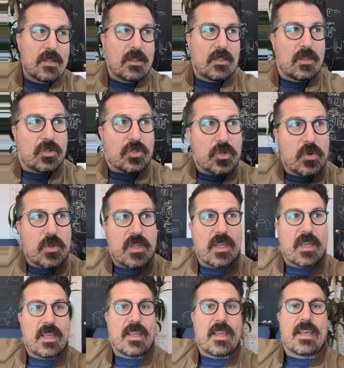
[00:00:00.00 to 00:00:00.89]
the true
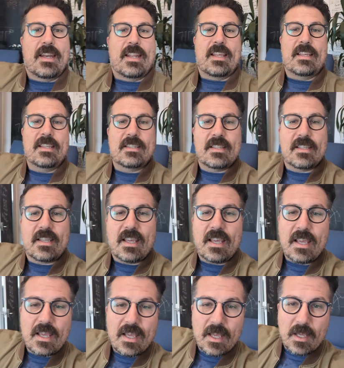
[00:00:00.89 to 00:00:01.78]
king, and he's the
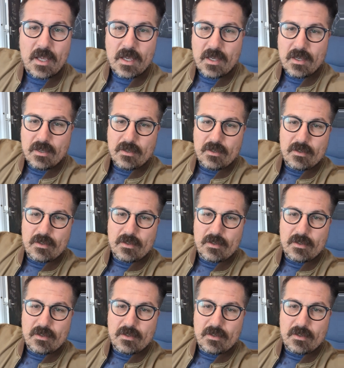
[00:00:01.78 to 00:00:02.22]
king